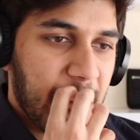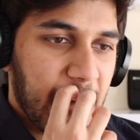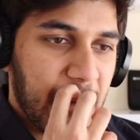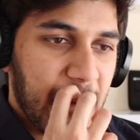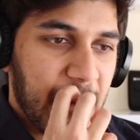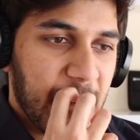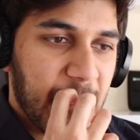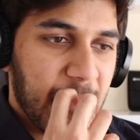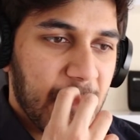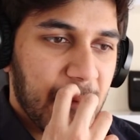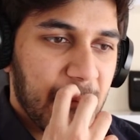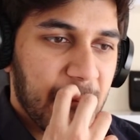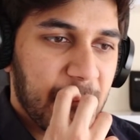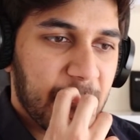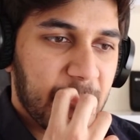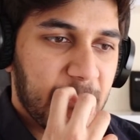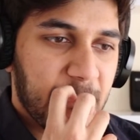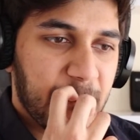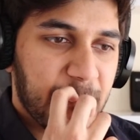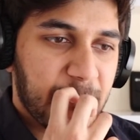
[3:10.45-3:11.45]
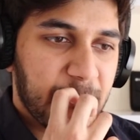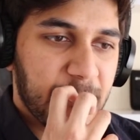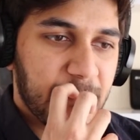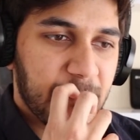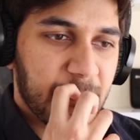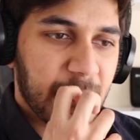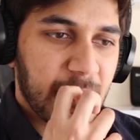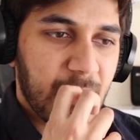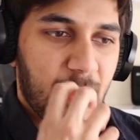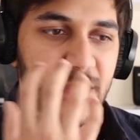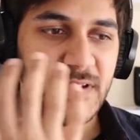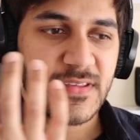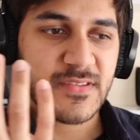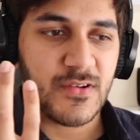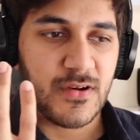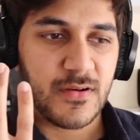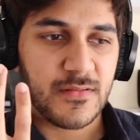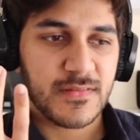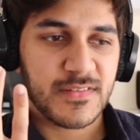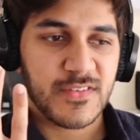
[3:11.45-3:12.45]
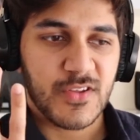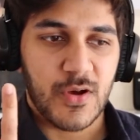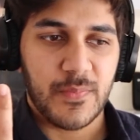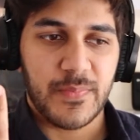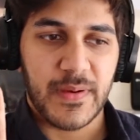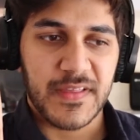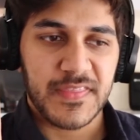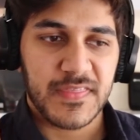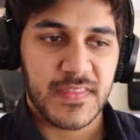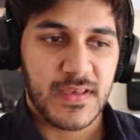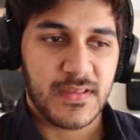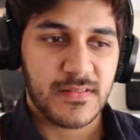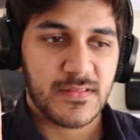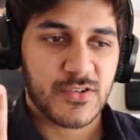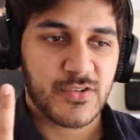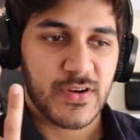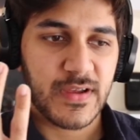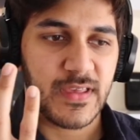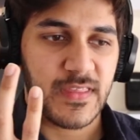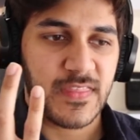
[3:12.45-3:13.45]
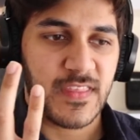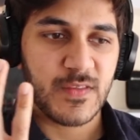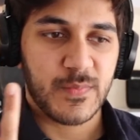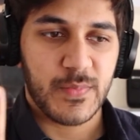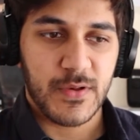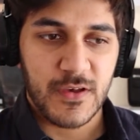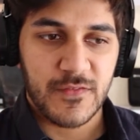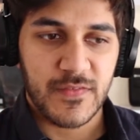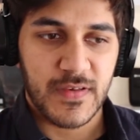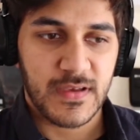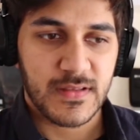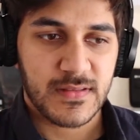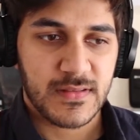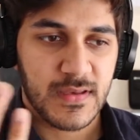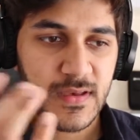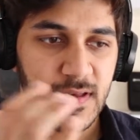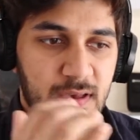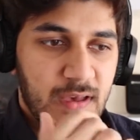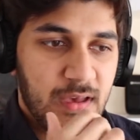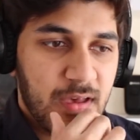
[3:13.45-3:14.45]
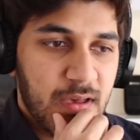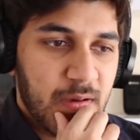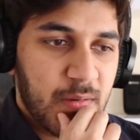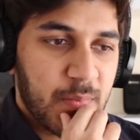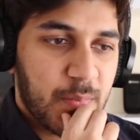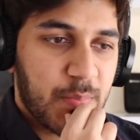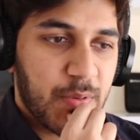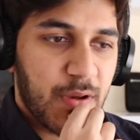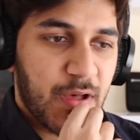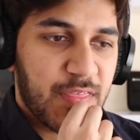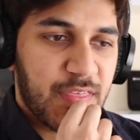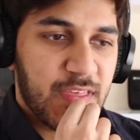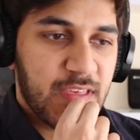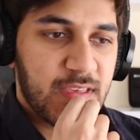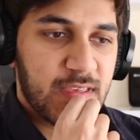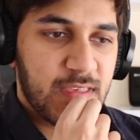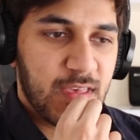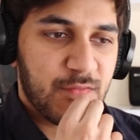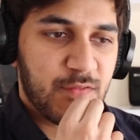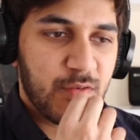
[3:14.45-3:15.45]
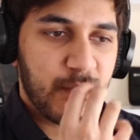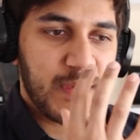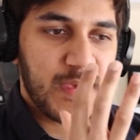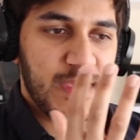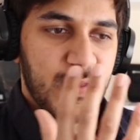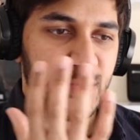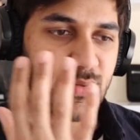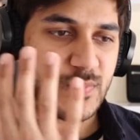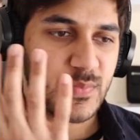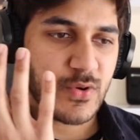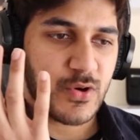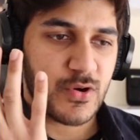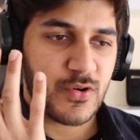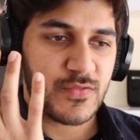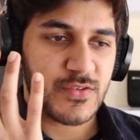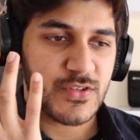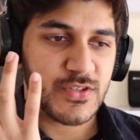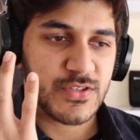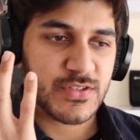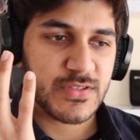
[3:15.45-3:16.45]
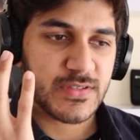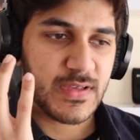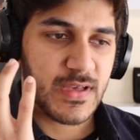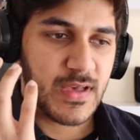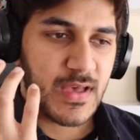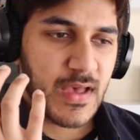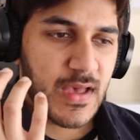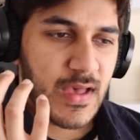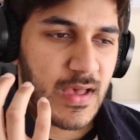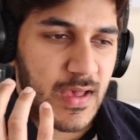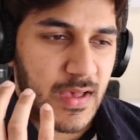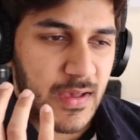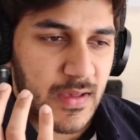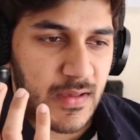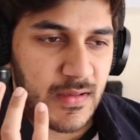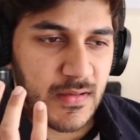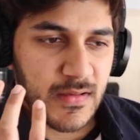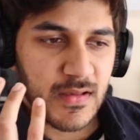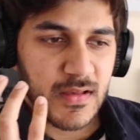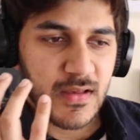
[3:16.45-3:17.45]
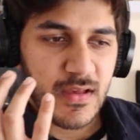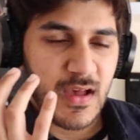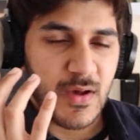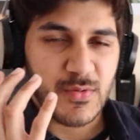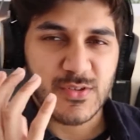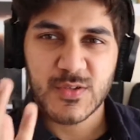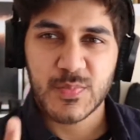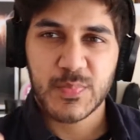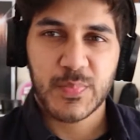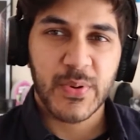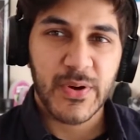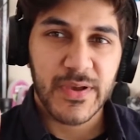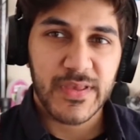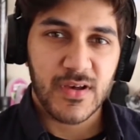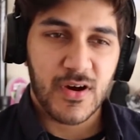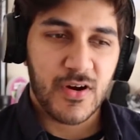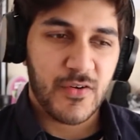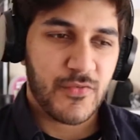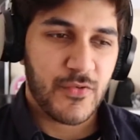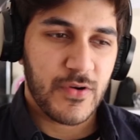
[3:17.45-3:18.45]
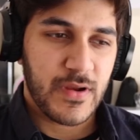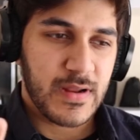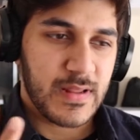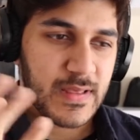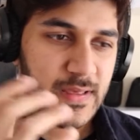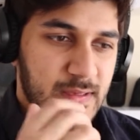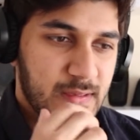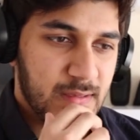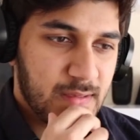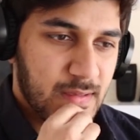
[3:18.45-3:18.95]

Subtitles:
I mean, it's not a bad thing to try and get things perfect, but I think, yeah, for me it was more of just I was just putting off really.